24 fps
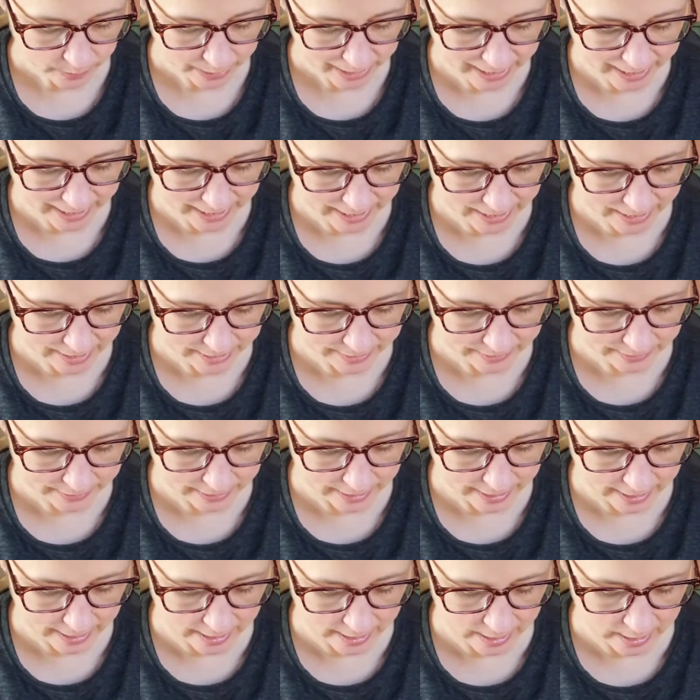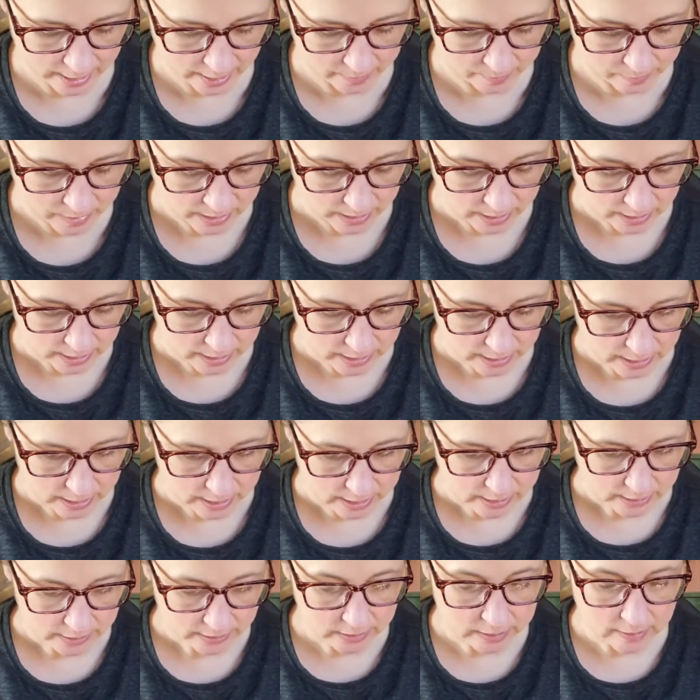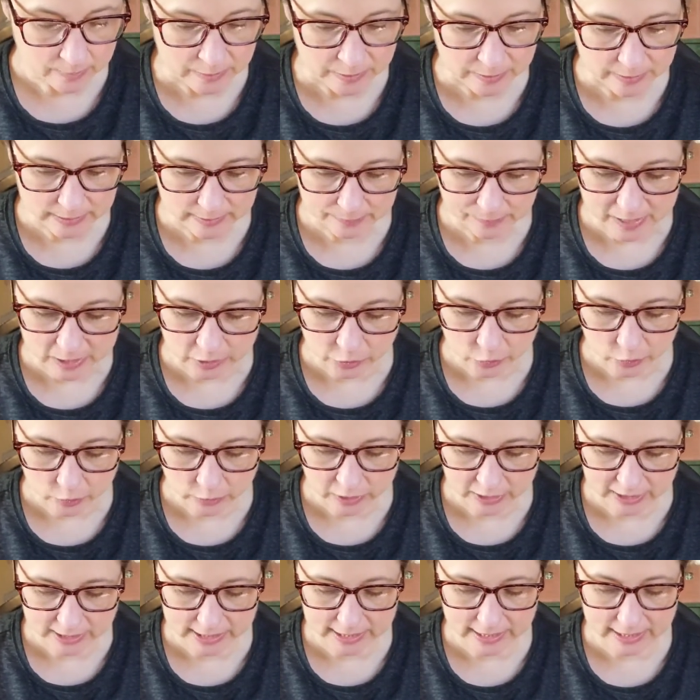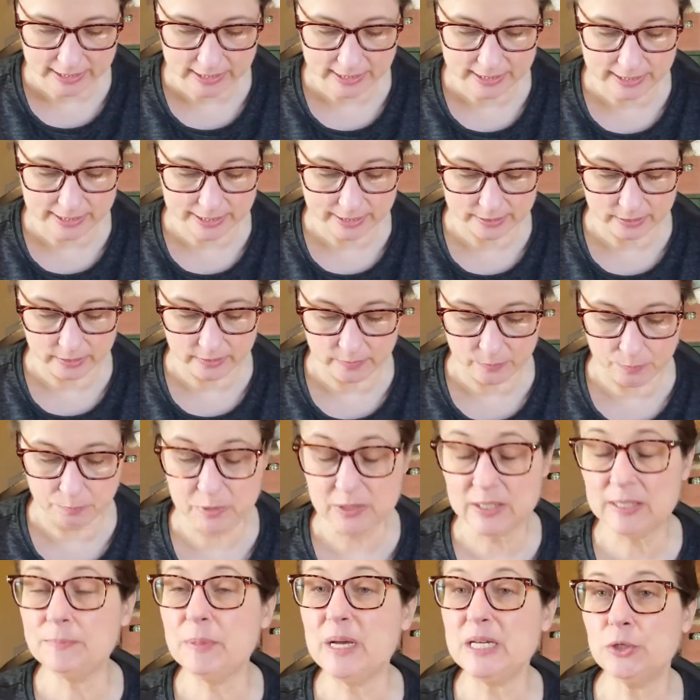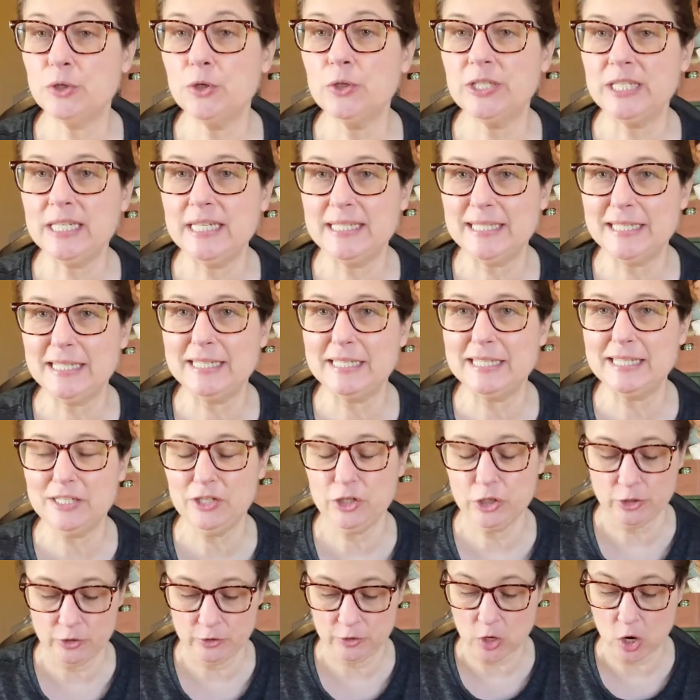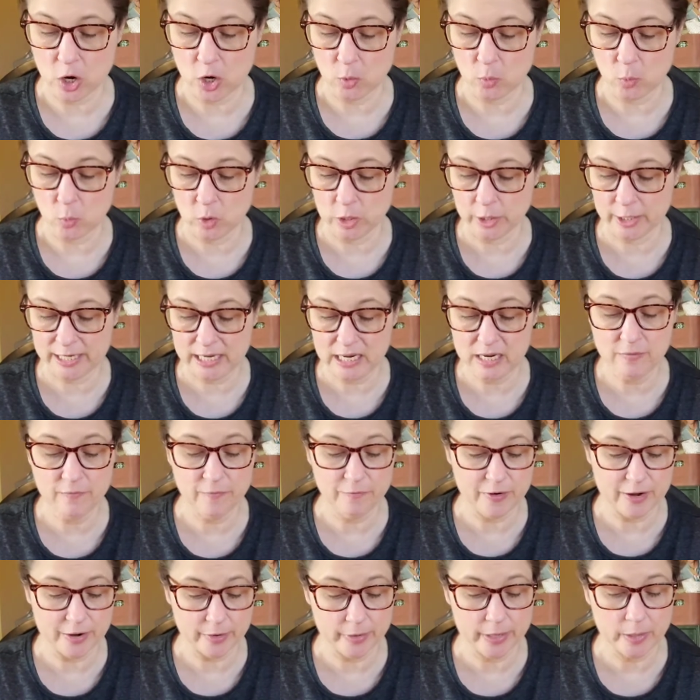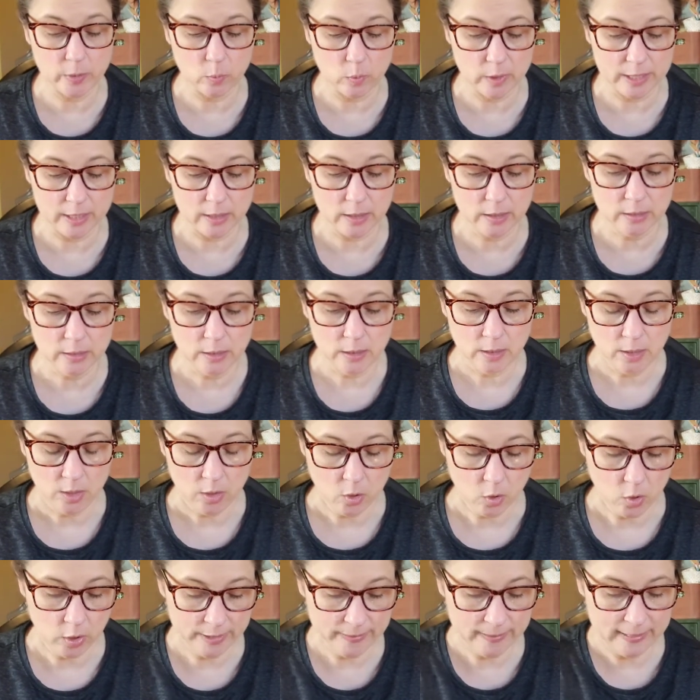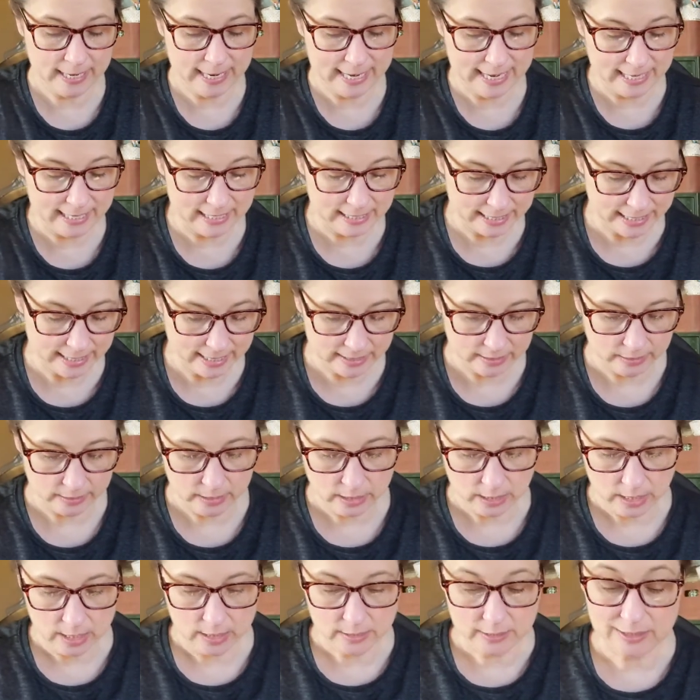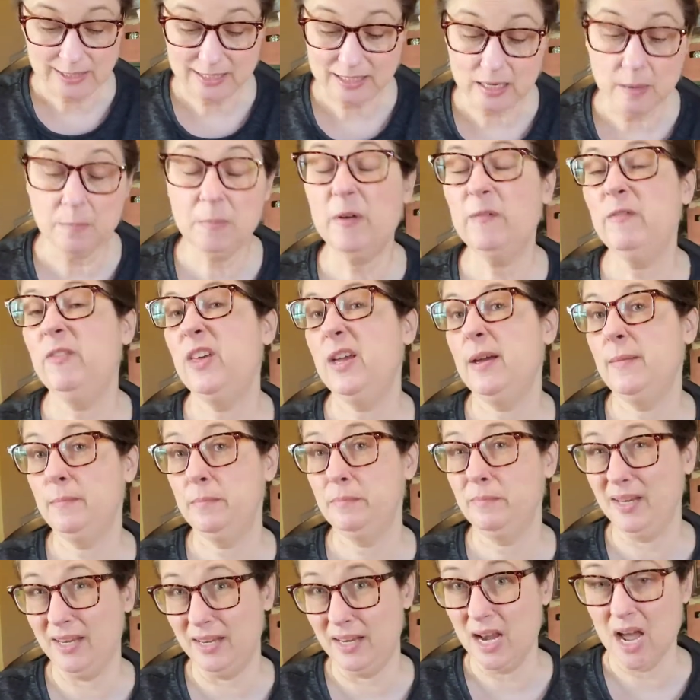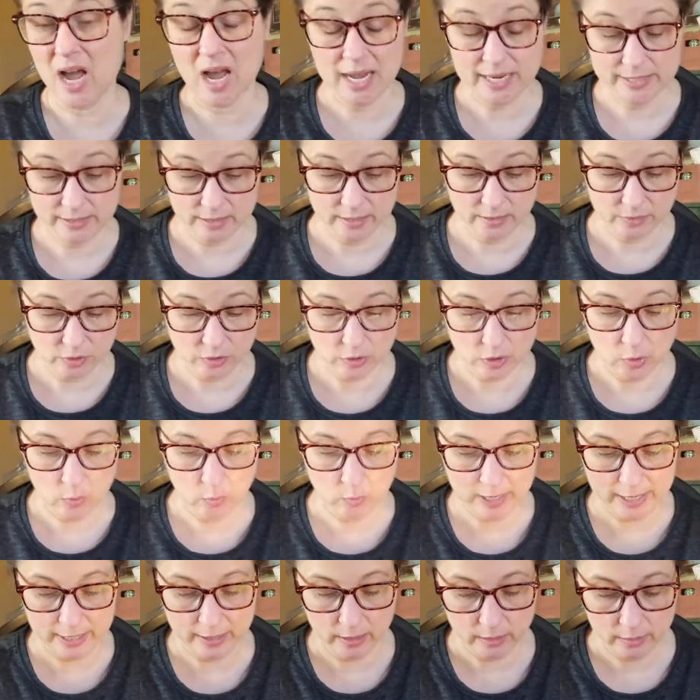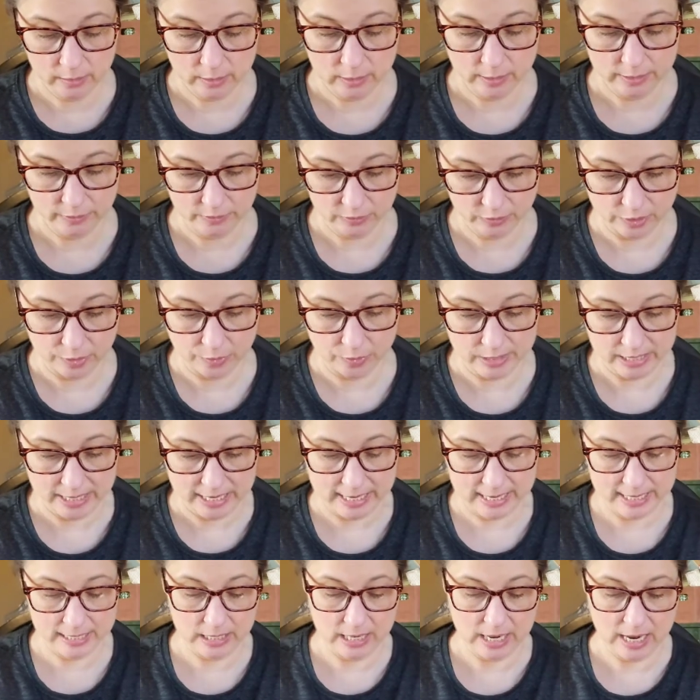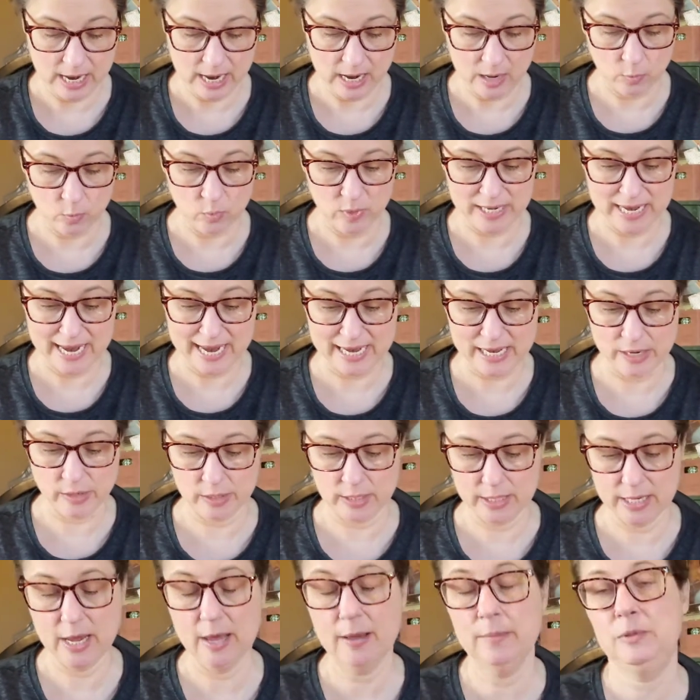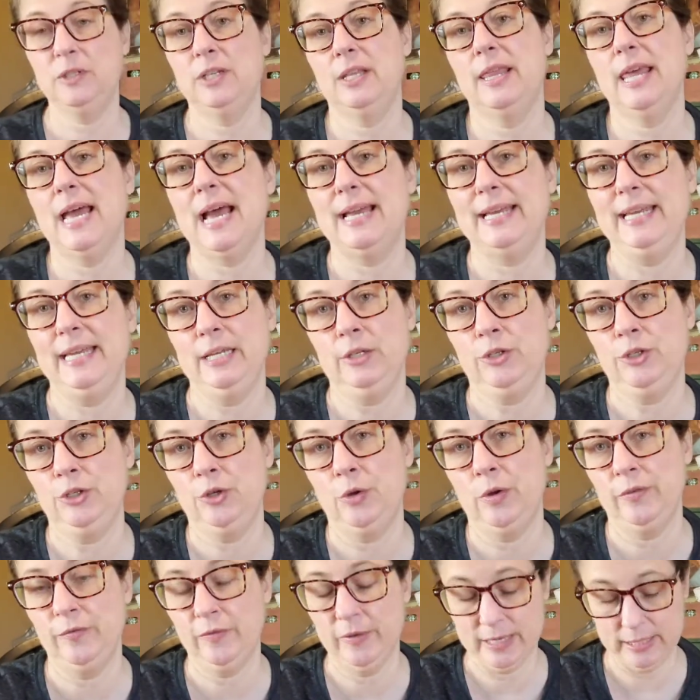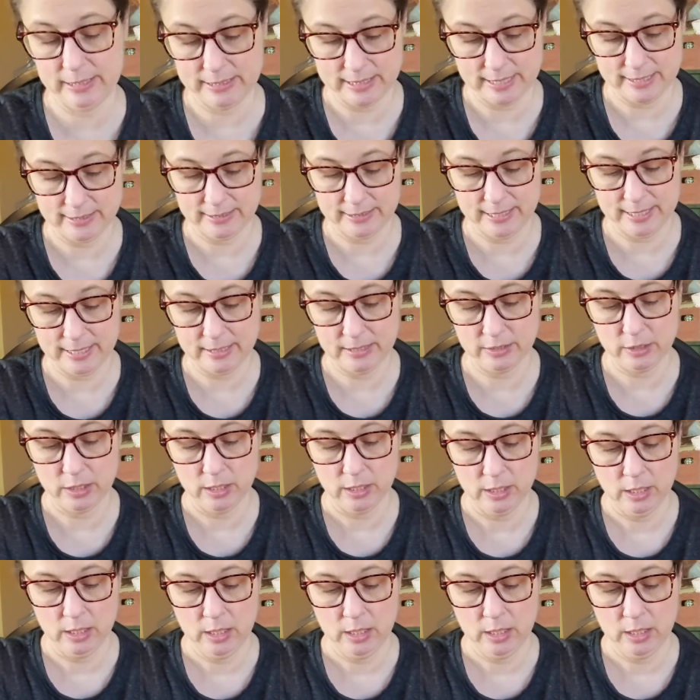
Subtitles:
And some of the specialty stitches are working very well on the Aida. Some of them not so well. So then when I come to that issue, if it doesn't